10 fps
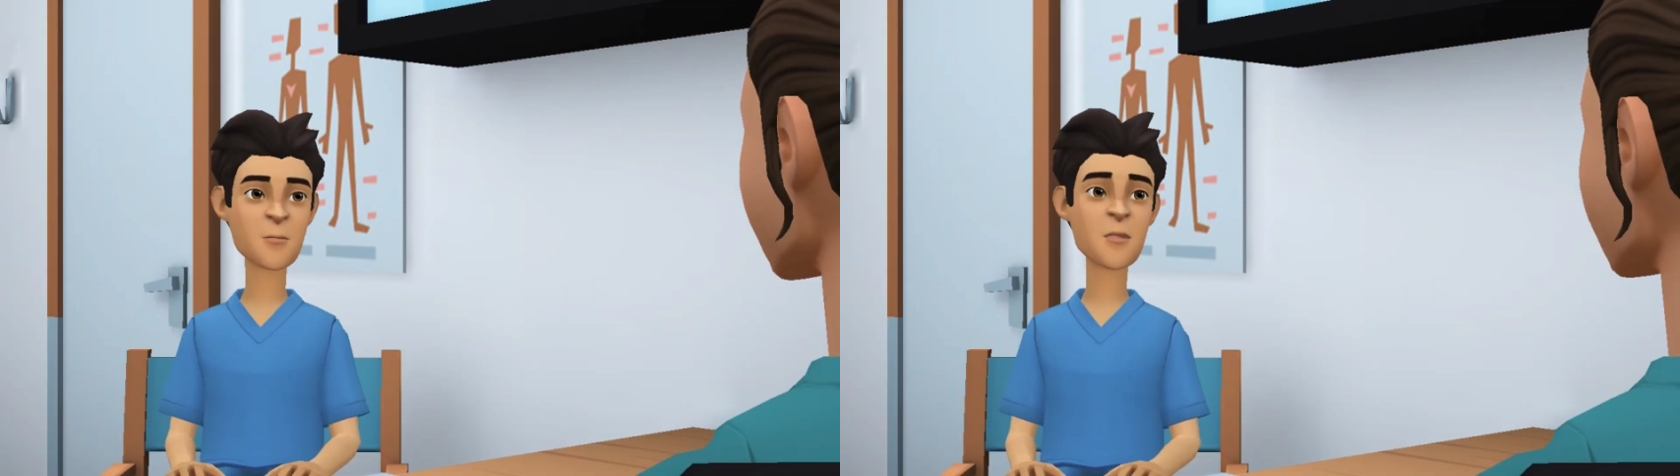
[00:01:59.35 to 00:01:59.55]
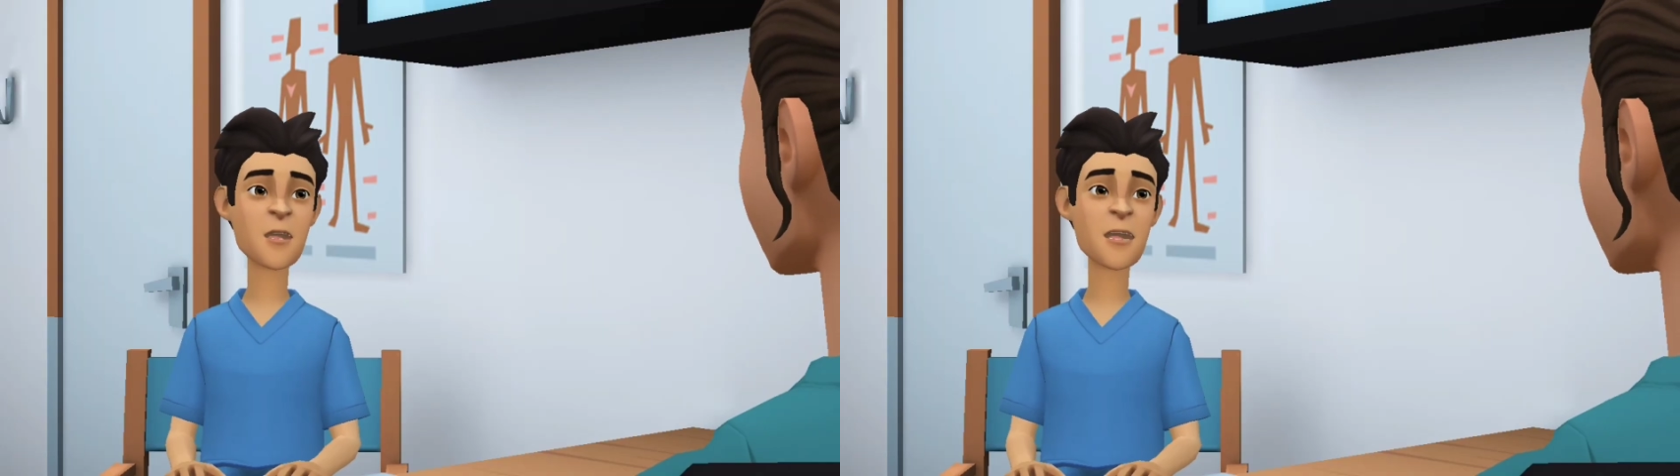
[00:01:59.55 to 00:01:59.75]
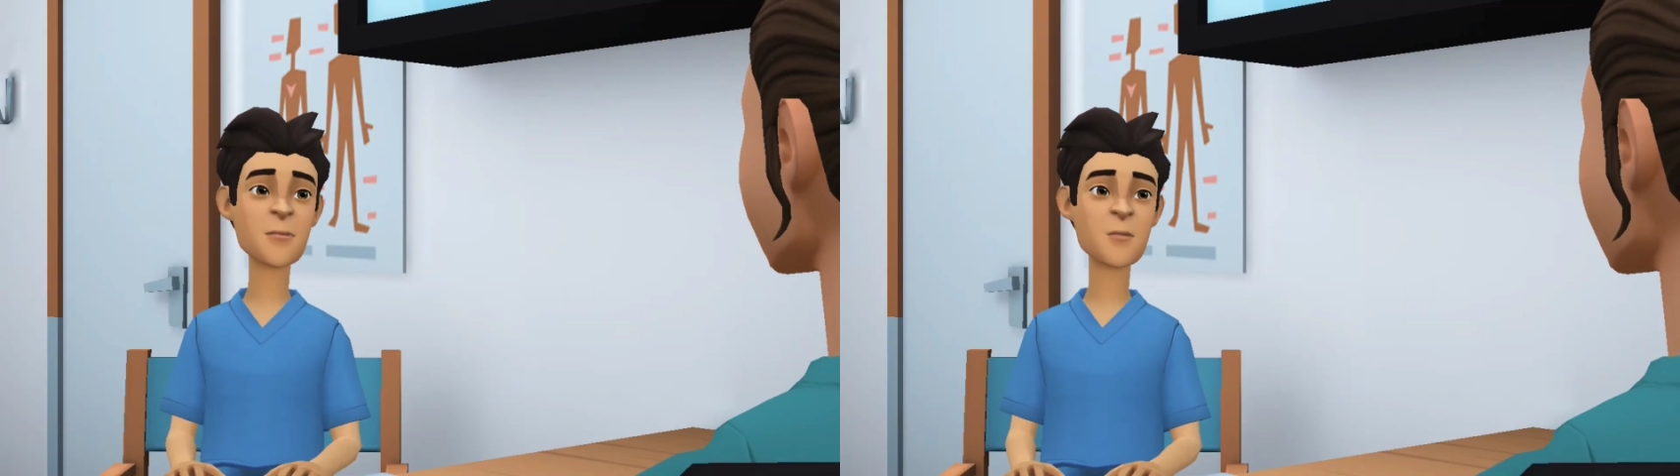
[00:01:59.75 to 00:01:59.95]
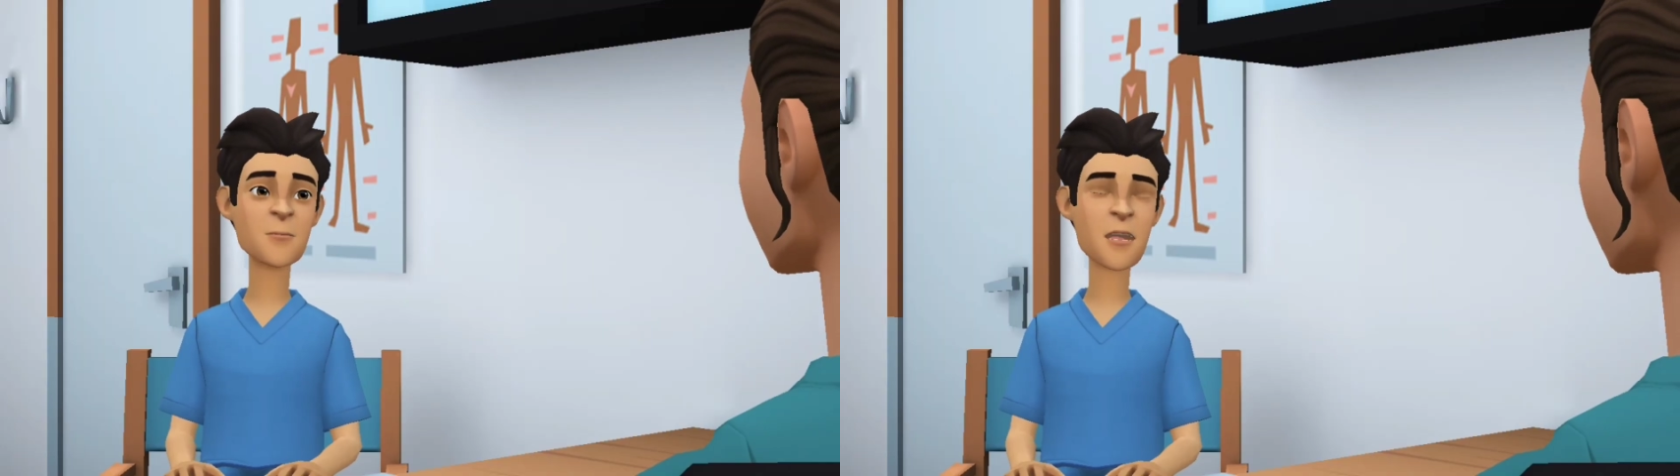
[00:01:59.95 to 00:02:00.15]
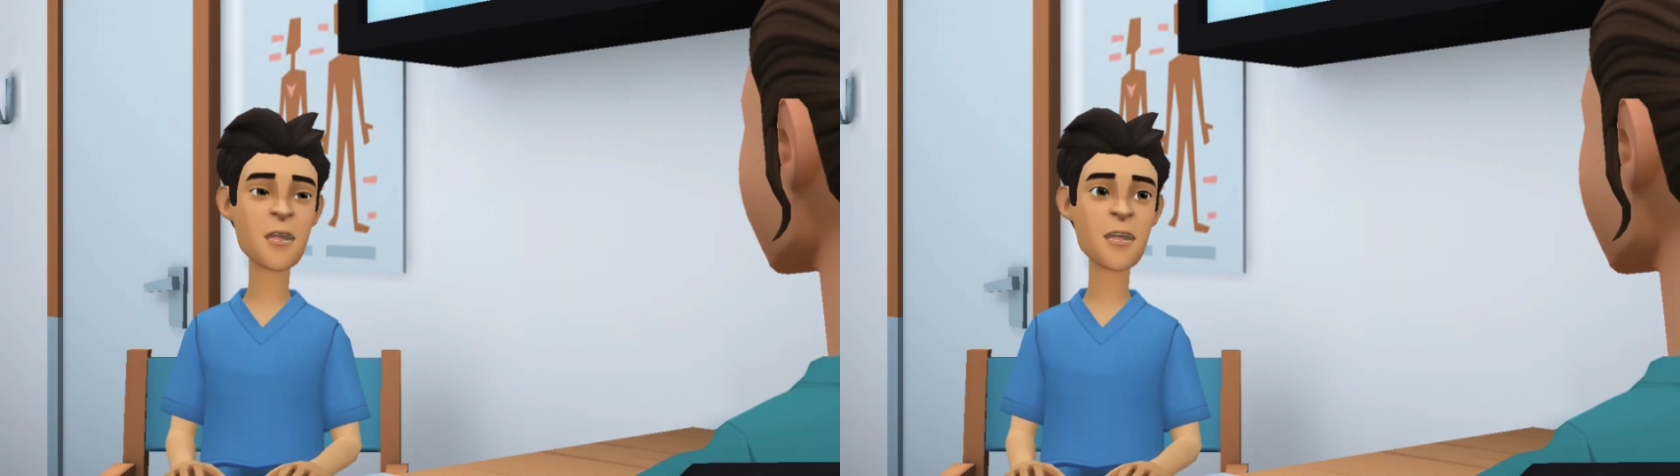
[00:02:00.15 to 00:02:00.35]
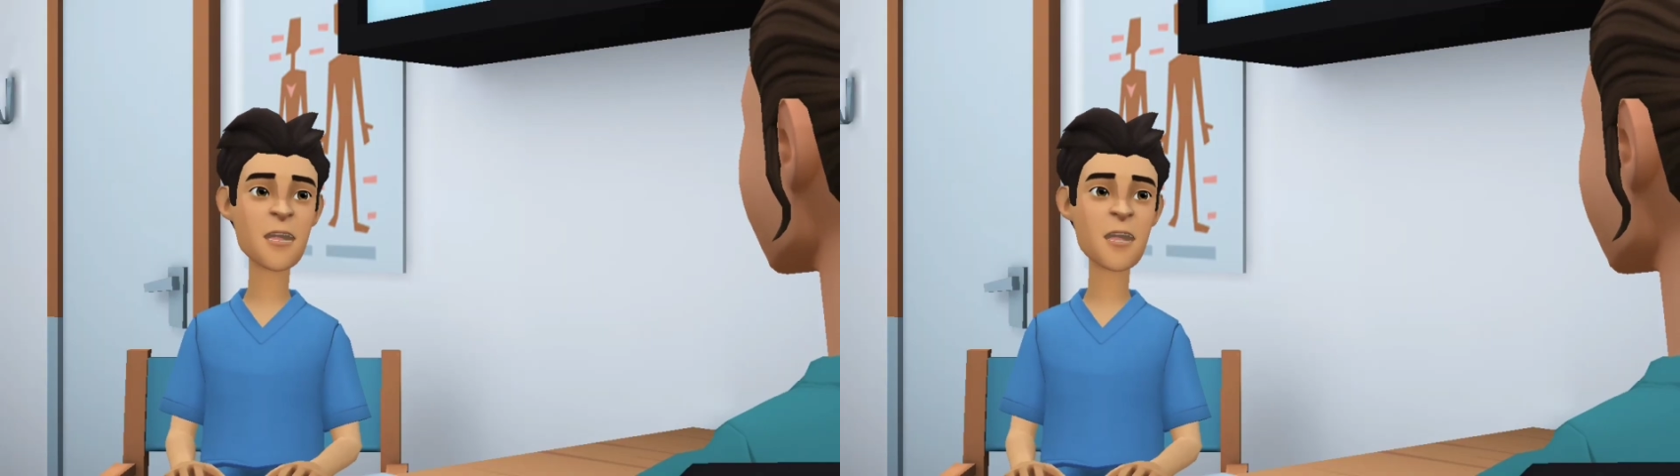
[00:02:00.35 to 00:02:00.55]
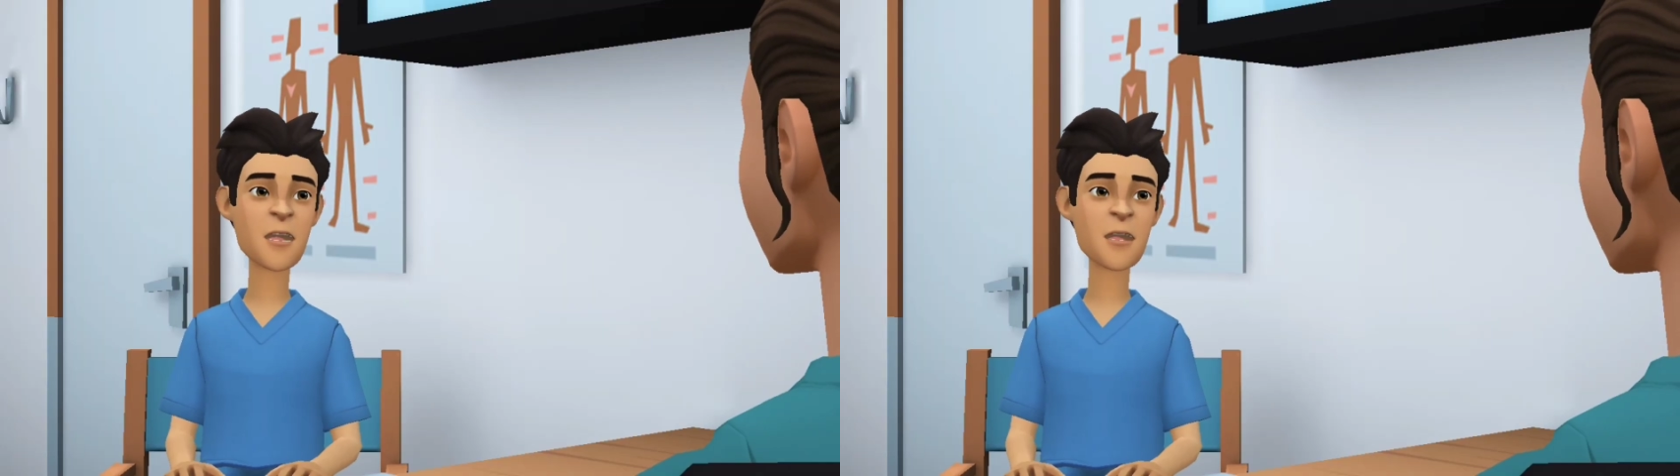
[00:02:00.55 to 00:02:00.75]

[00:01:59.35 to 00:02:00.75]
I think my medication